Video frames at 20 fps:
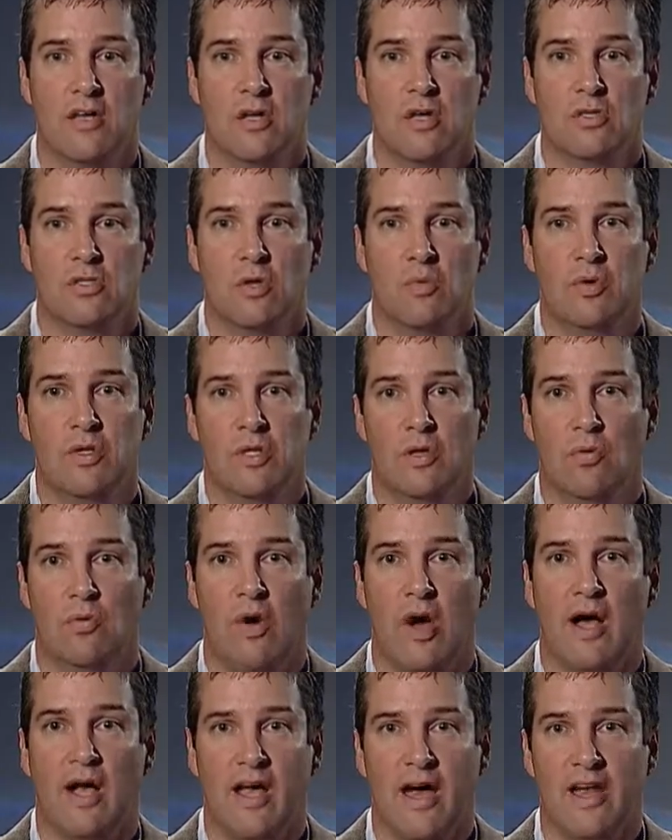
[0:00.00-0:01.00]
so when you
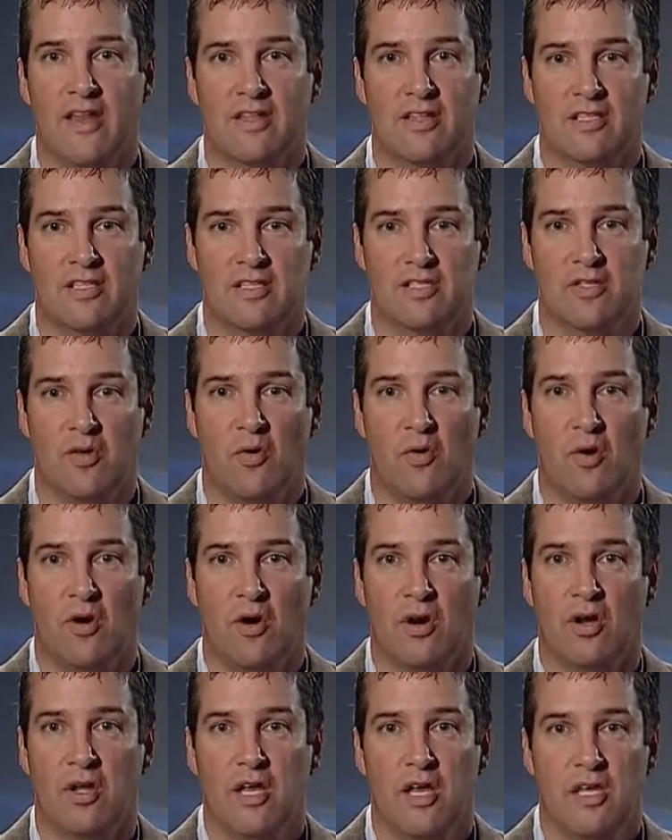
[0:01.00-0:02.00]
walk out of the
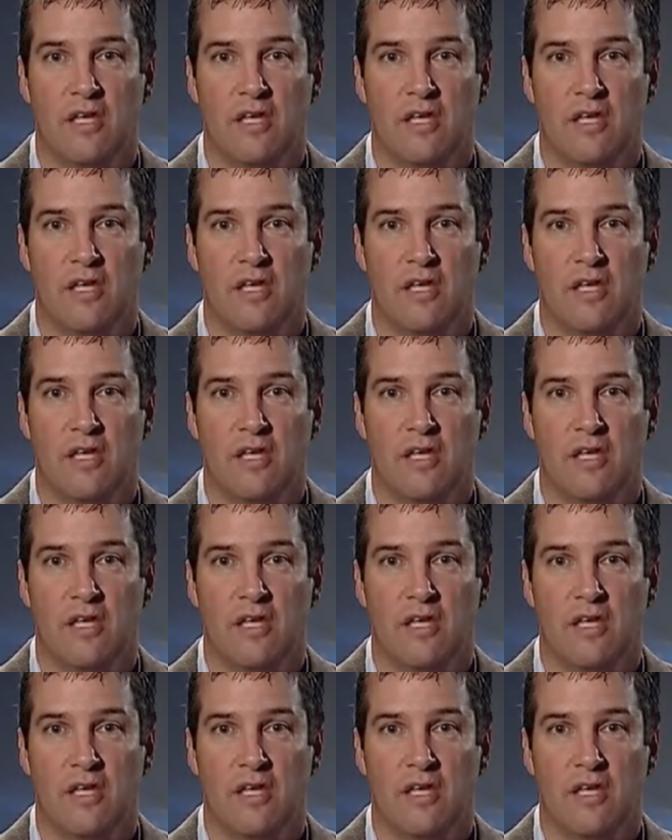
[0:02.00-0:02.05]
store,